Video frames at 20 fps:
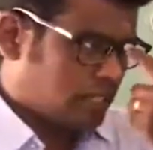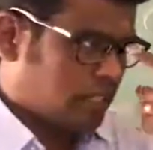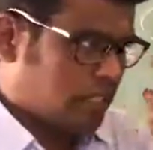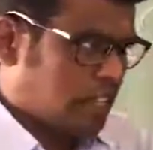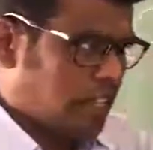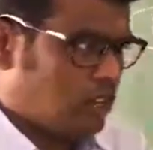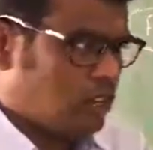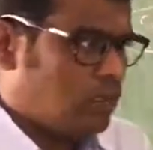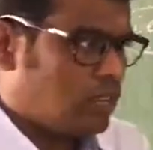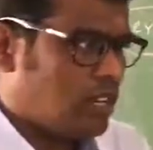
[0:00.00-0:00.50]

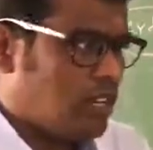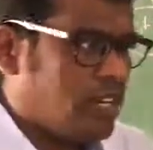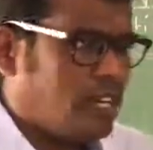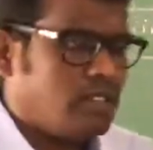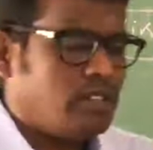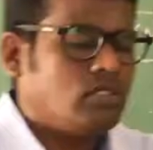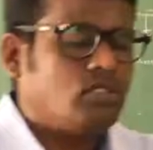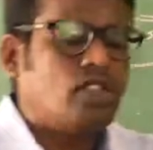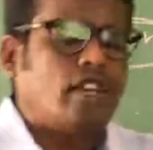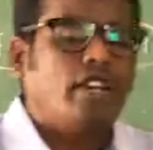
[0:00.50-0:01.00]
Then
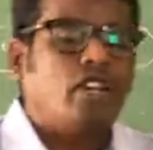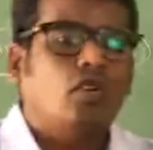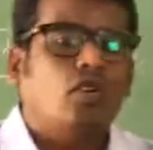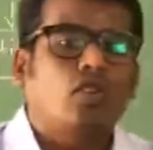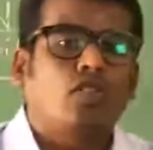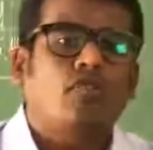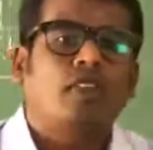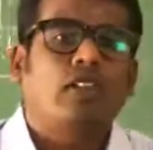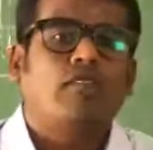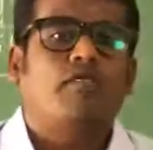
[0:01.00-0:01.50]
only
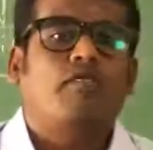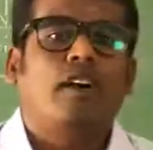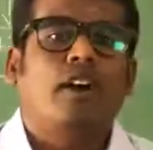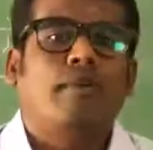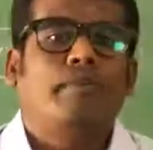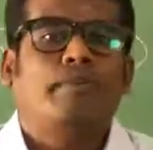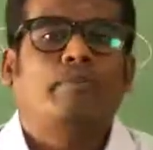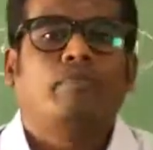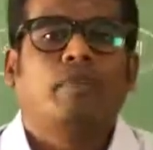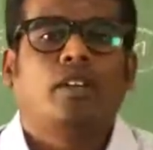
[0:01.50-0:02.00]
zygote will
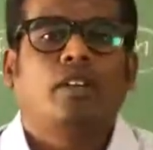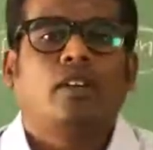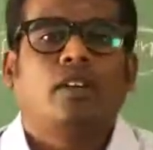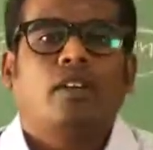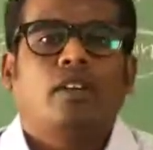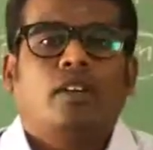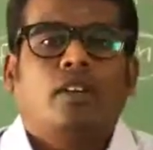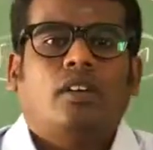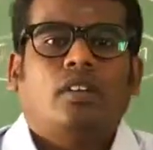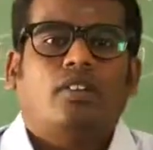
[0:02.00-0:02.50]
form.
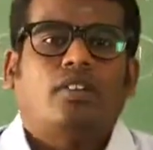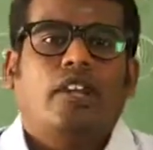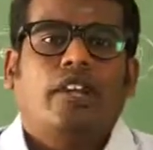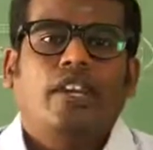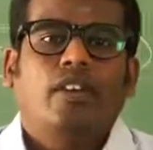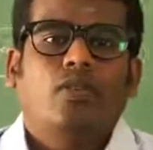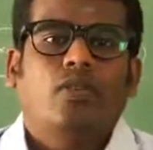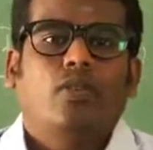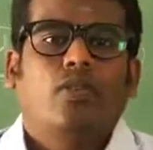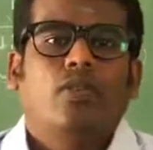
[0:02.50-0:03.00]

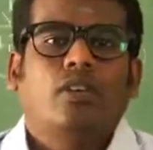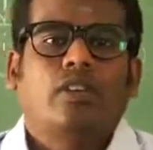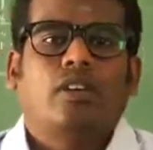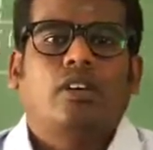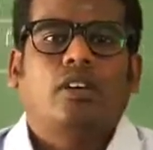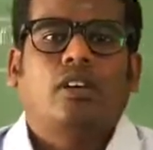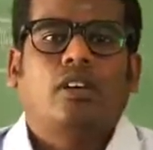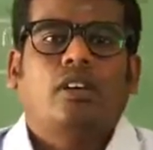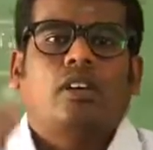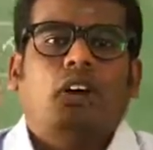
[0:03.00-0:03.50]
Zygote
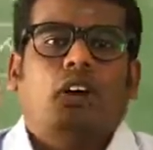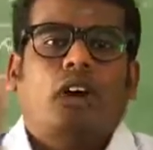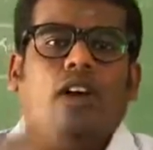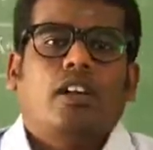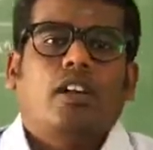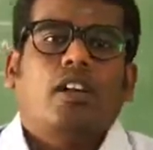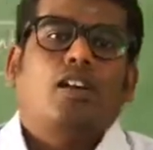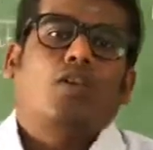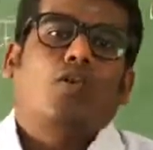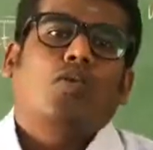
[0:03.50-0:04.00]

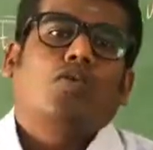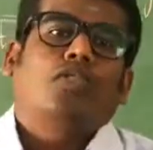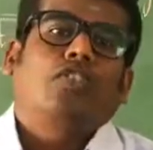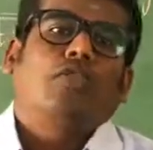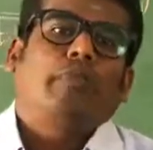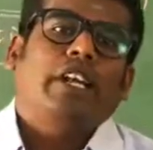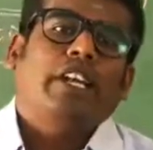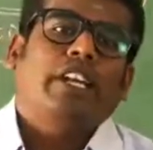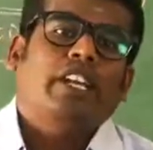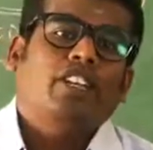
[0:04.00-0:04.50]
undergoes
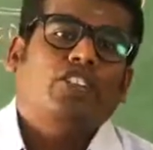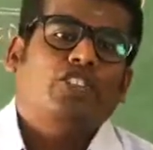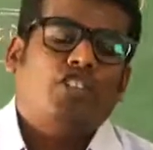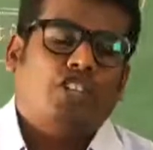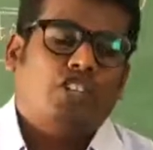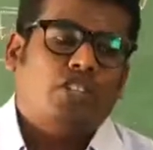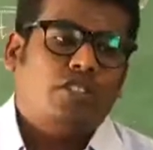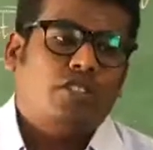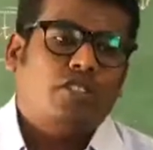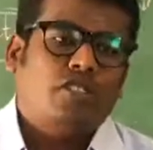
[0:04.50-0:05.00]
many
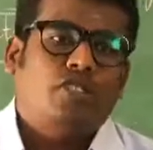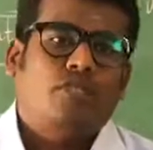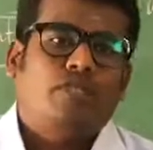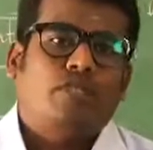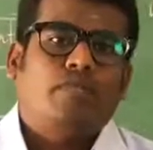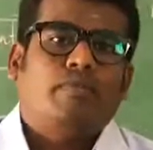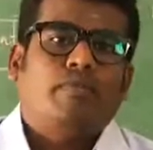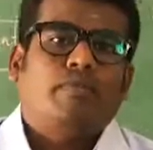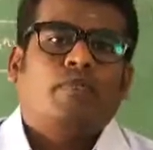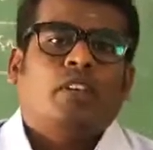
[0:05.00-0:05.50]
changes.
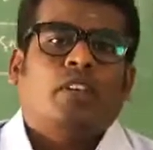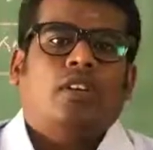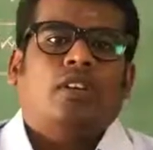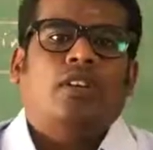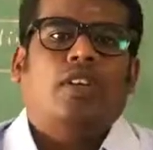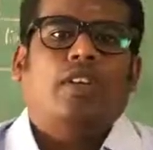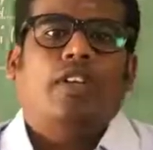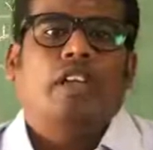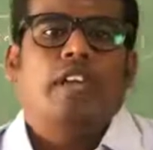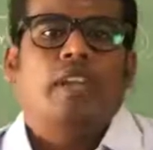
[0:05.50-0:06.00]

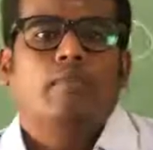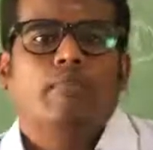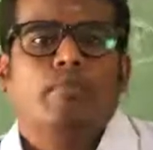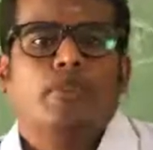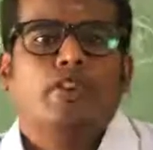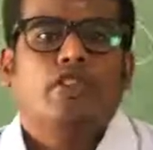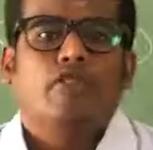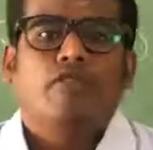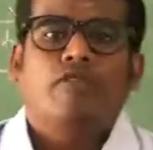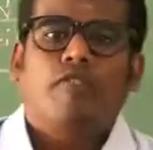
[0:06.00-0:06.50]
Then
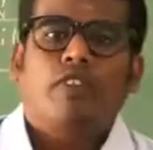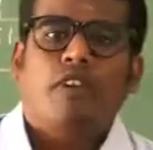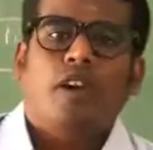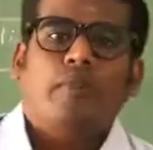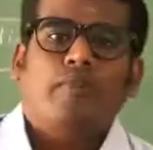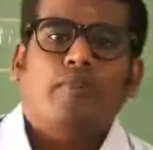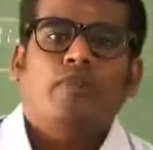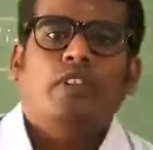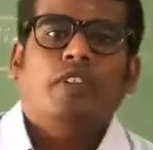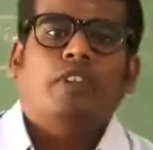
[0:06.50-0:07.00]
embryo
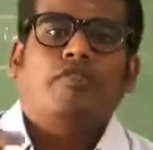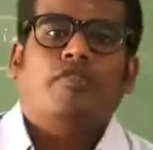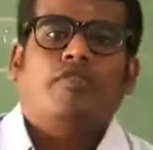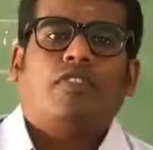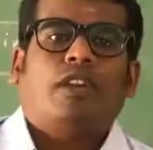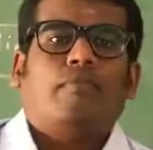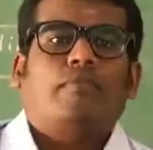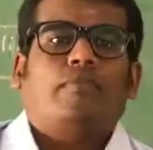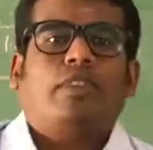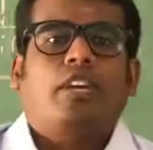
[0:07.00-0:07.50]
form.
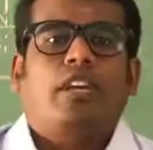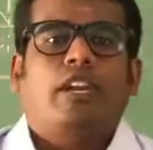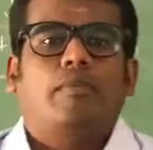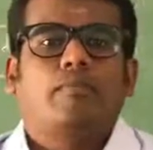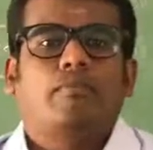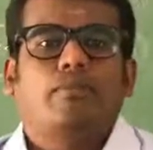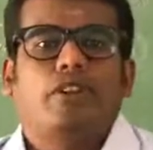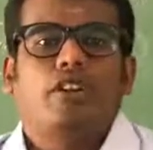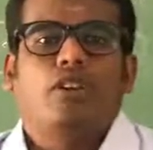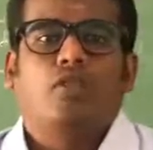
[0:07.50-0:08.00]
From the
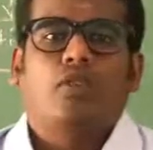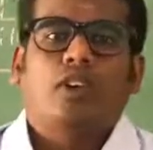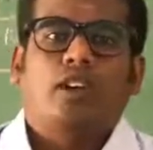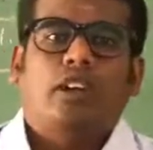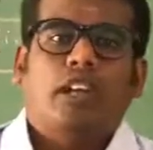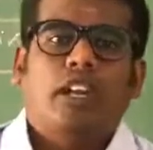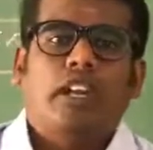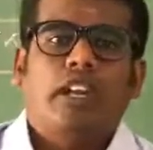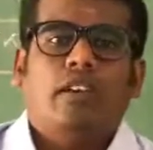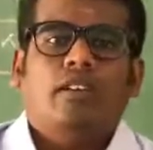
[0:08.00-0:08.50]
embryo
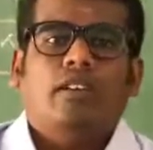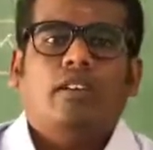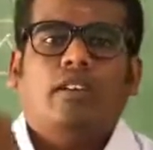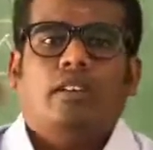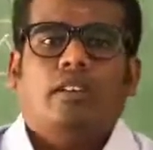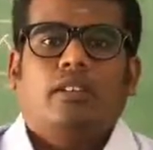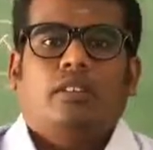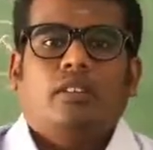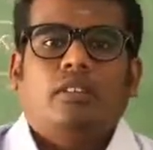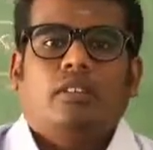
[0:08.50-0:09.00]
only,
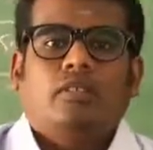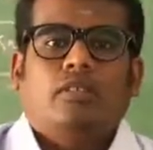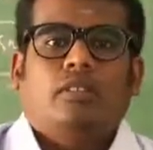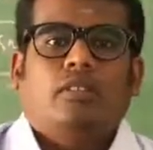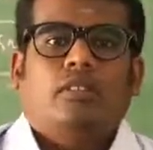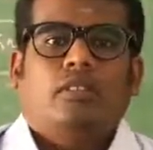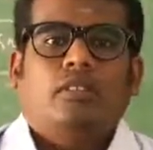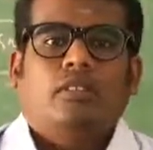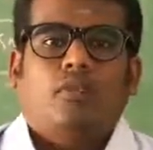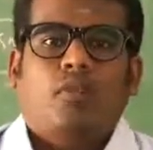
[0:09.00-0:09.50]

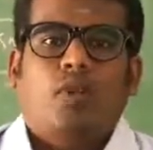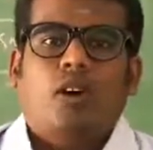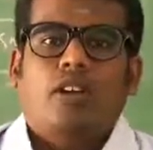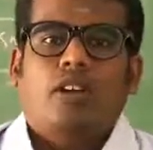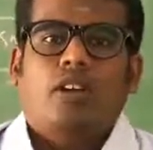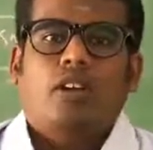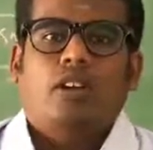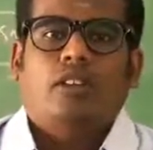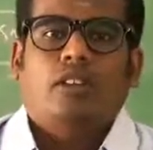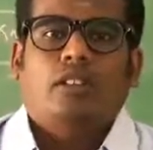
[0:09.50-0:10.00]

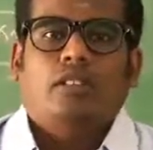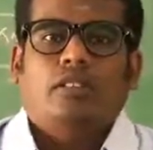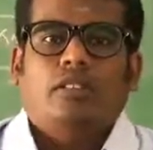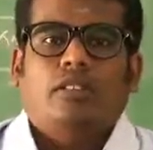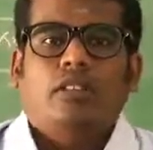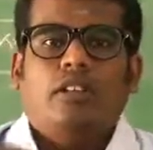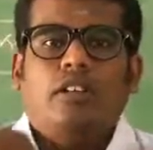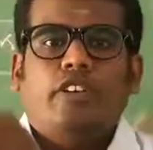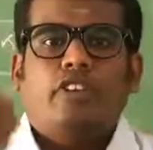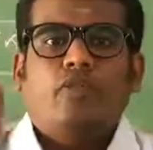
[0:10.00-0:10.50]

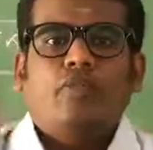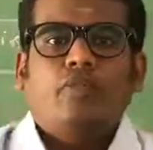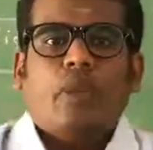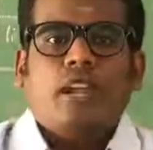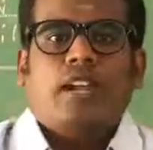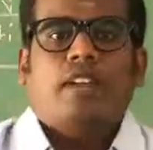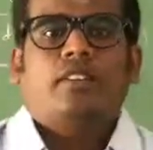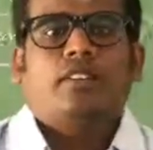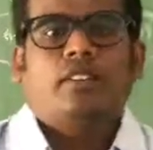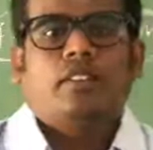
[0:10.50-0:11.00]
the new plants are